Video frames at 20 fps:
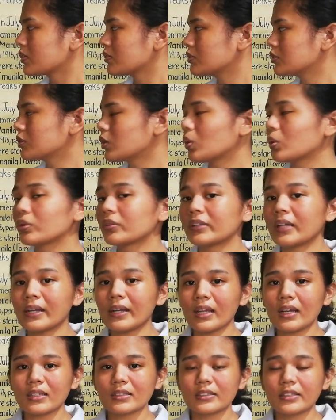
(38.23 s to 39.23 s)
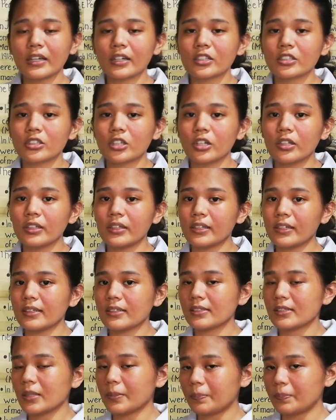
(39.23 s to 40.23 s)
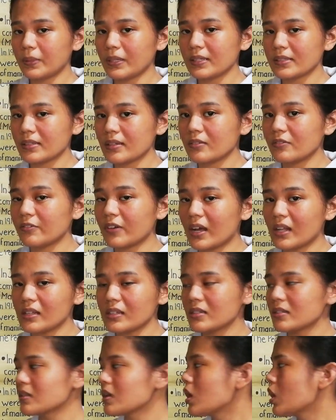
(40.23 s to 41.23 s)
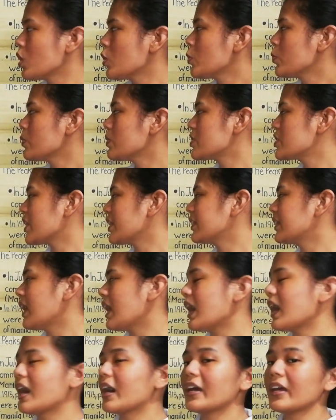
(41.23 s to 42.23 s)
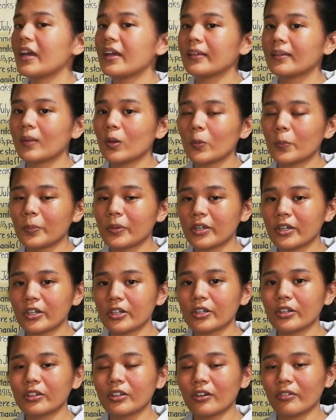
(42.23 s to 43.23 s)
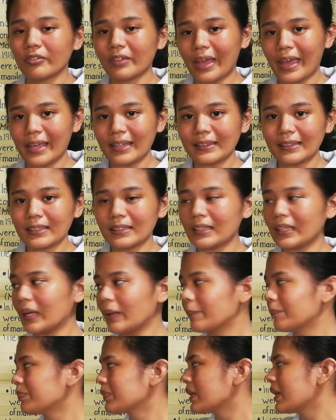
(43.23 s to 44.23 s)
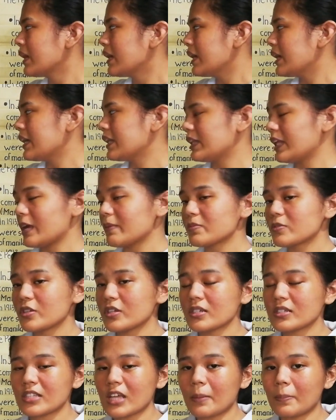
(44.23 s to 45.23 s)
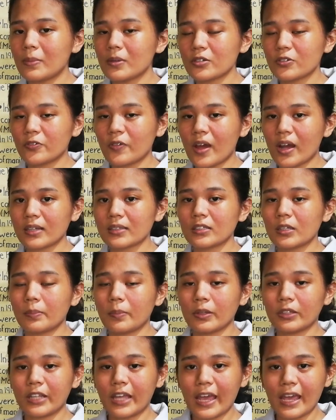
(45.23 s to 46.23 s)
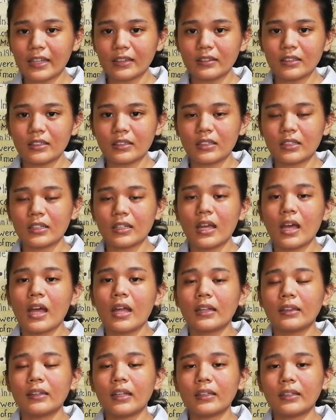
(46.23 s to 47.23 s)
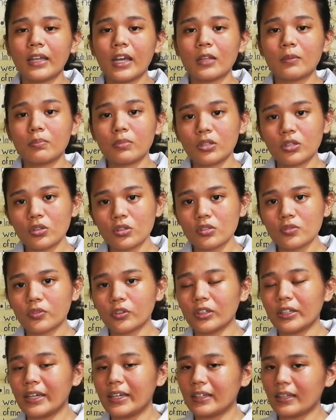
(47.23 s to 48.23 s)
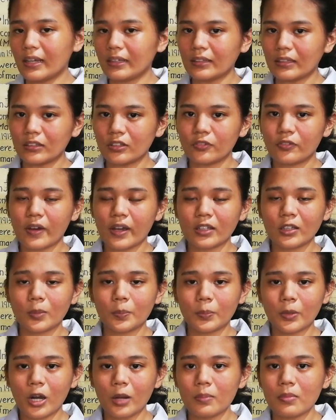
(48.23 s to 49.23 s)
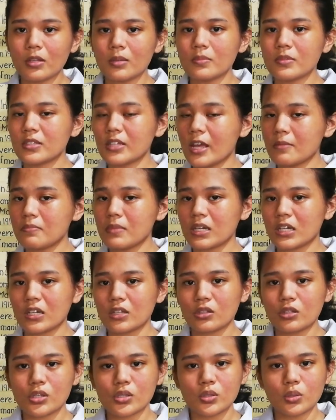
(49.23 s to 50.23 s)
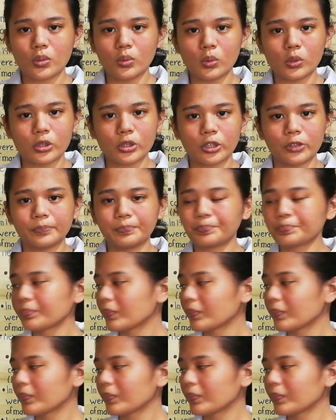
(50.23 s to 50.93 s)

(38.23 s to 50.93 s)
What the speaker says: So the next section is the peaks and valleys, which are the high and low period of the entity. It aims to establish facts about the entity that can be useful in identifying the problems and making the solution.